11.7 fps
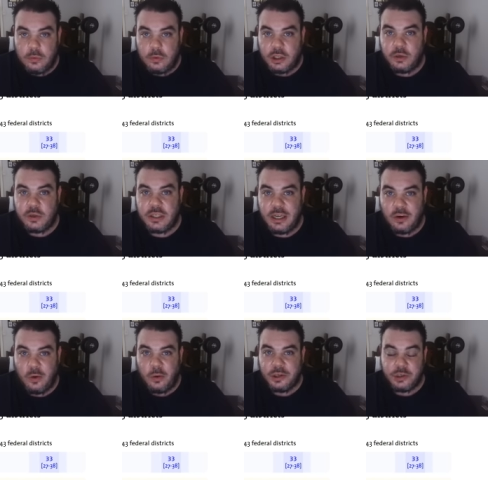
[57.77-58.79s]
Do you see an
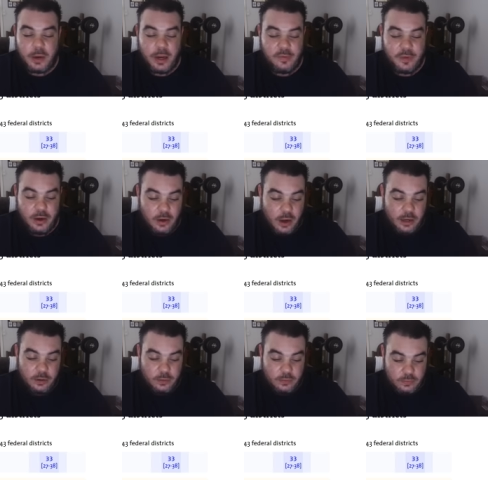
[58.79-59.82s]
orange wave here? I
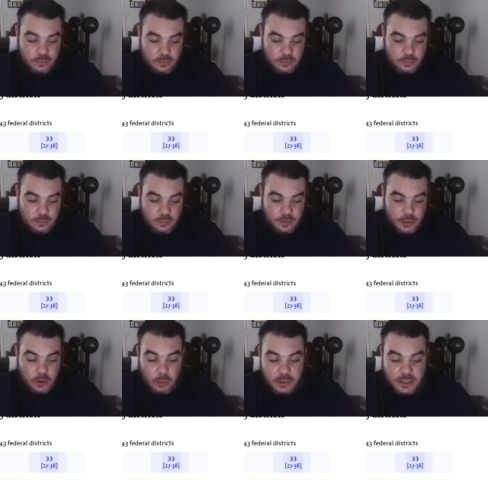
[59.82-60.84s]
don't.
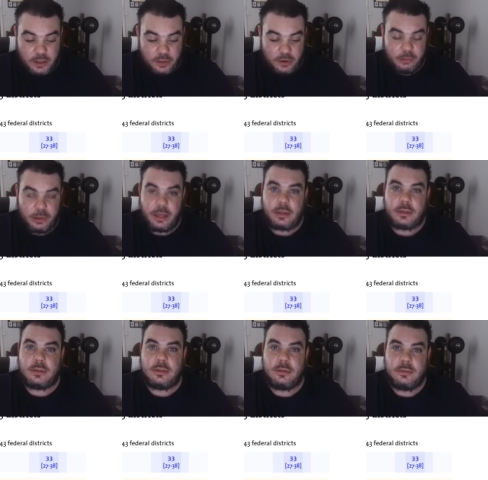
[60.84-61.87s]
They're almost in third
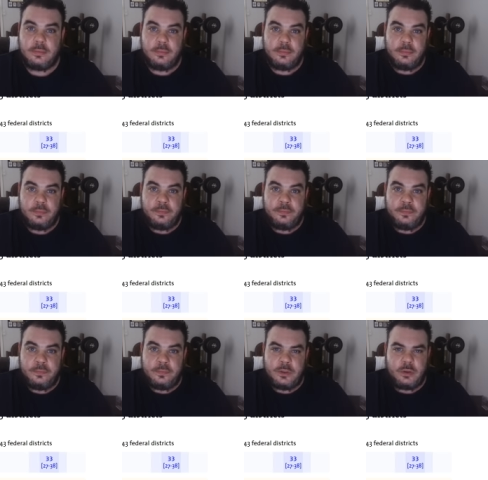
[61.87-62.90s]
place.
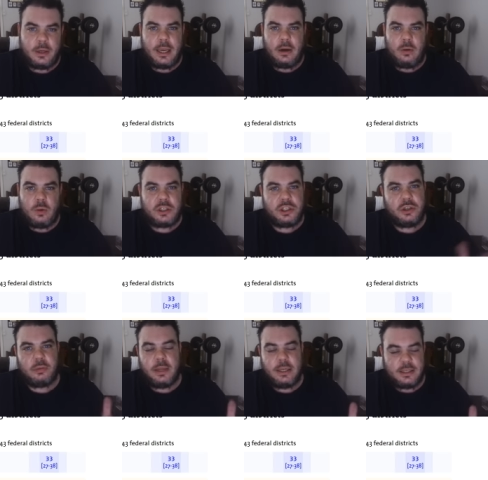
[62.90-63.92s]
So again, what's
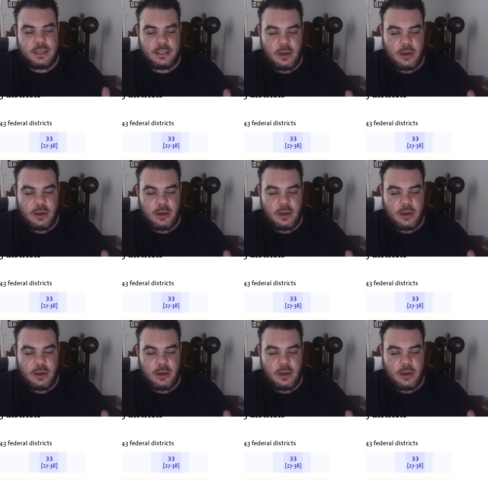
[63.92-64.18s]
Jagmeet Singh